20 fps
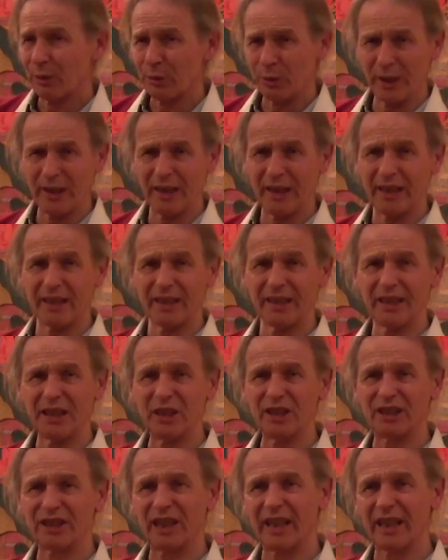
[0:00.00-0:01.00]
Really,
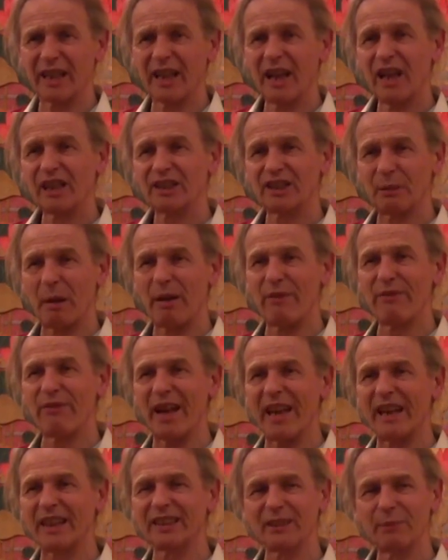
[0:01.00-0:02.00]
it's like so. My
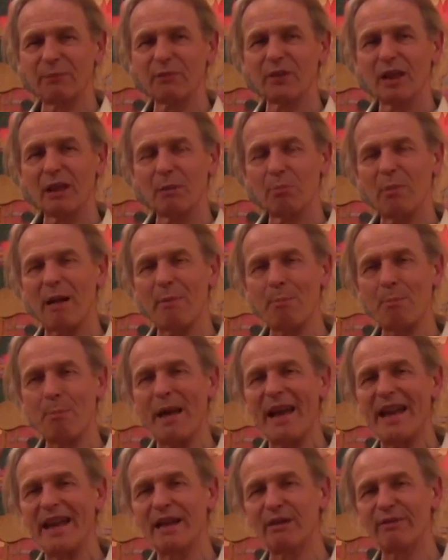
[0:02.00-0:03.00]

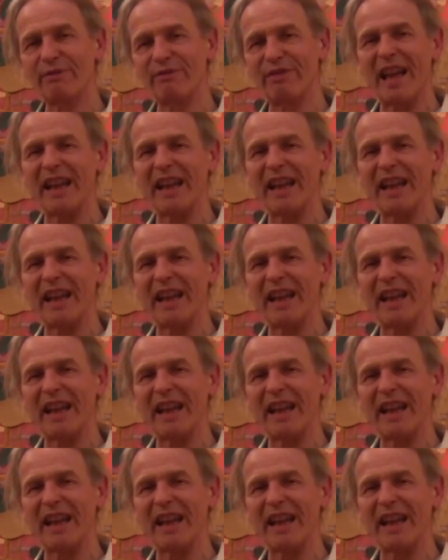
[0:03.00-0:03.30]
male